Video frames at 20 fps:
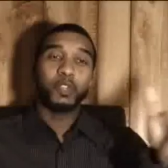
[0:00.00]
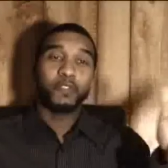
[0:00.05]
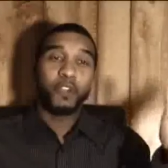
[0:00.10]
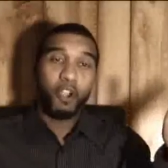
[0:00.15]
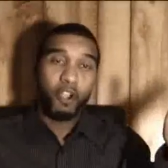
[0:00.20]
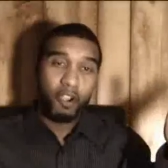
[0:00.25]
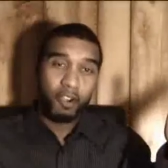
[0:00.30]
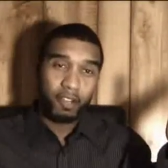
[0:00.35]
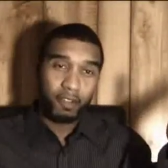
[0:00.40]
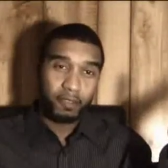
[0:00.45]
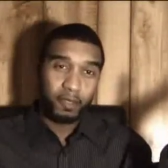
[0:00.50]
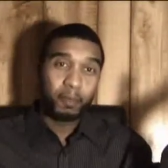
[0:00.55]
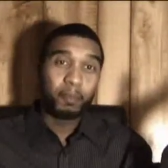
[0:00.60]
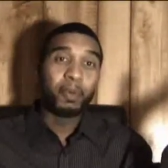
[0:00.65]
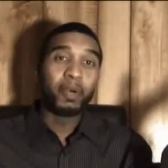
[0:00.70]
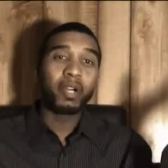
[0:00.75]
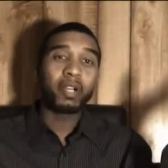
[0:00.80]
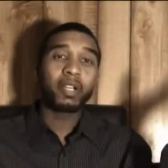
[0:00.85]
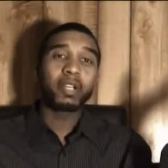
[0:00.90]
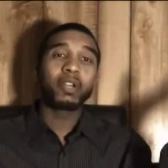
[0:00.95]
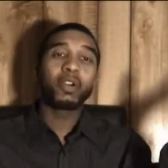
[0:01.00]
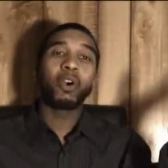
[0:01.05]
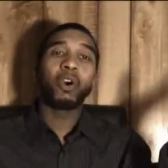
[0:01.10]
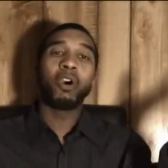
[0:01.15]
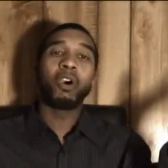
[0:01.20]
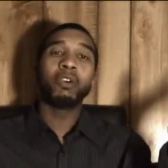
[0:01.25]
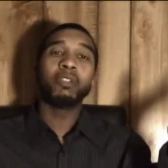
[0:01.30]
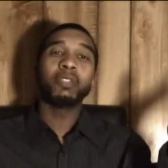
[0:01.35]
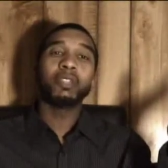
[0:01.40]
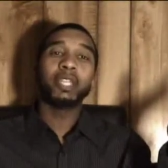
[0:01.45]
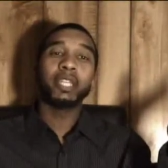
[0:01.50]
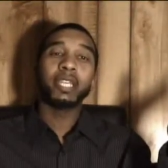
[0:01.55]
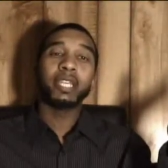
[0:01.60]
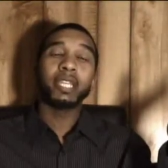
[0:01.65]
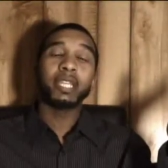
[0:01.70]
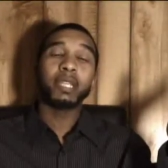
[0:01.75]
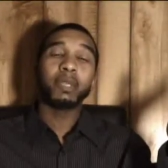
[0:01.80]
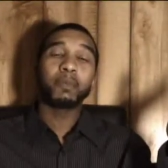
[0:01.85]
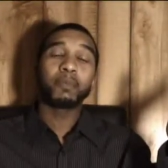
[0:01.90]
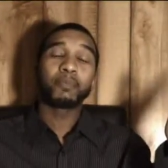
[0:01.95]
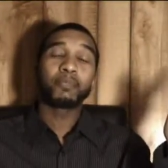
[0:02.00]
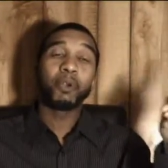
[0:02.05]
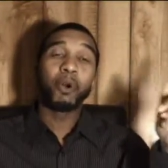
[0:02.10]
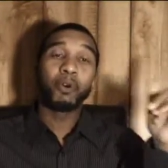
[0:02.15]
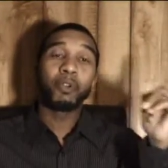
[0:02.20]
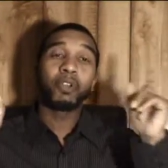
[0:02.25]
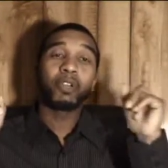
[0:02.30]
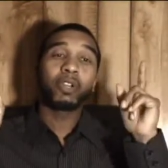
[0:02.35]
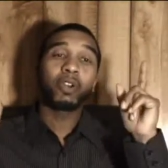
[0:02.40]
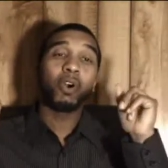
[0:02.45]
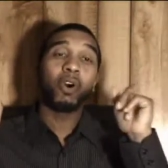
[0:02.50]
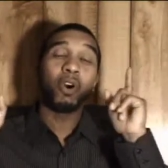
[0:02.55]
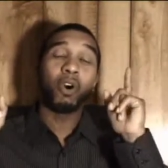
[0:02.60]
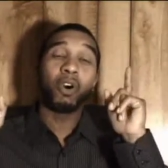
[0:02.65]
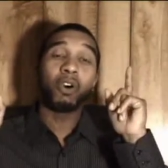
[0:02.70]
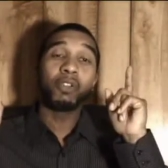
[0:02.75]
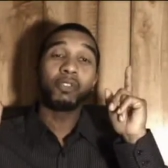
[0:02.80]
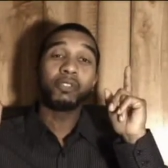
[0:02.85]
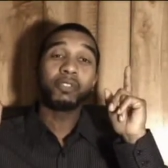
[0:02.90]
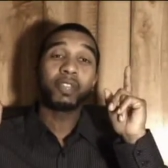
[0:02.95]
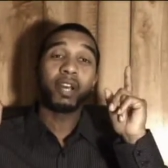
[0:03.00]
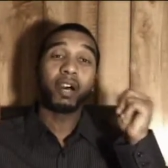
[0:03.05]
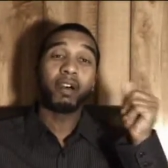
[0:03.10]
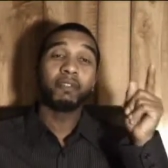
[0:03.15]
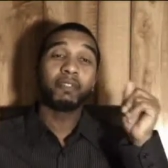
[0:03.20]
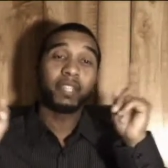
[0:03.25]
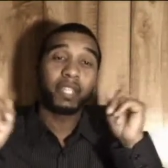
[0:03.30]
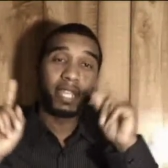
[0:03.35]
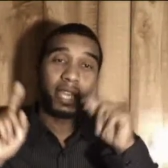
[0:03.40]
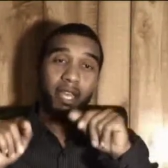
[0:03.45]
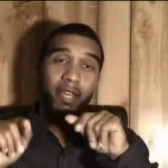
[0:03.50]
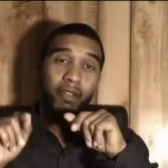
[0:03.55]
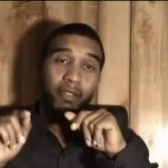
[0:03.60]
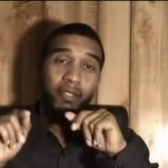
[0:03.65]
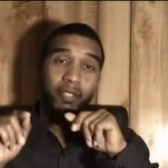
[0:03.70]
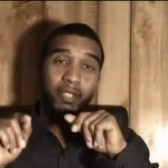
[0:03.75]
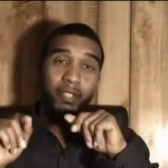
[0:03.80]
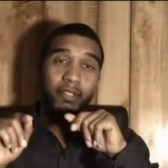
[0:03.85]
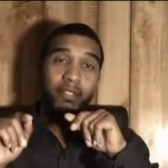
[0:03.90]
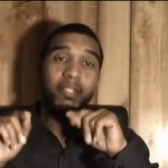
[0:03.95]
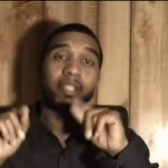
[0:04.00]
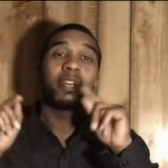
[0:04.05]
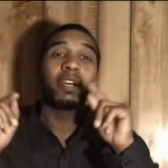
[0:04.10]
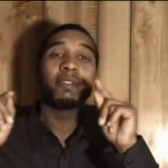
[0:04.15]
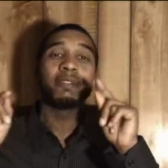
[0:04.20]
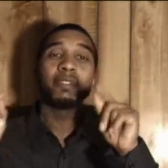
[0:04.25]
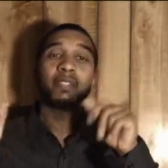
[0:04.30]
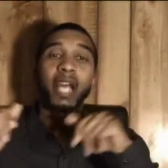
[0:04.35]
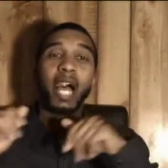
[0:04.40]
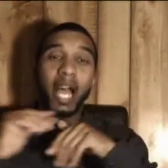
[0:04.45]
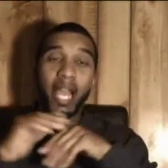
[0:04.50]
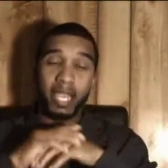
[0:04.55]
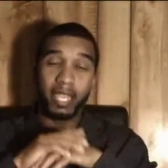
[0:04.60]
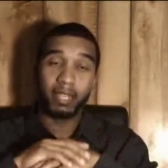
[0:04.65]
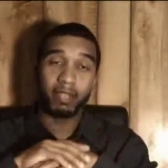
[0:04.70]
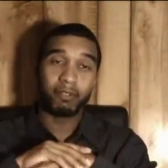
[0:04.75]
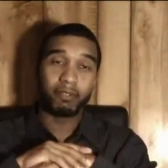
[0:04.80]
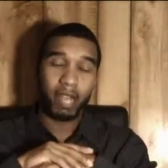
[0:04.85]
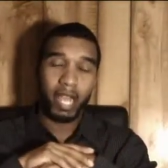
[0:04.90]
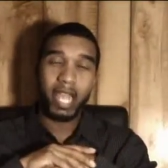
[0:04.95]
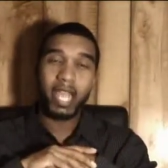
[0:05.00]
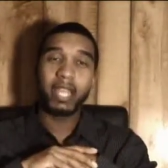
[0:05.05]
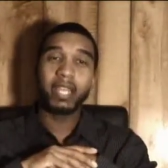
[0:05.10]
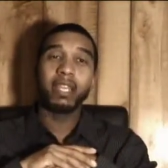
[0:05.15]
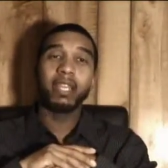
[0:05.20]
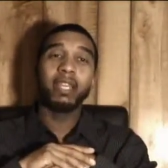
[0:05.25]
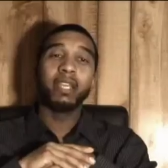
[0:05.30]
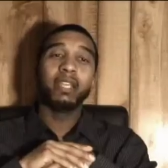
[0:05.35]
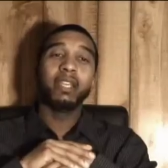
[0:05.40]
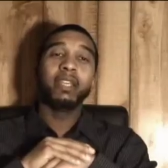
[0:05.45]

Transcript: You've heard of the book called The Protocols of the Elders of Zion, right?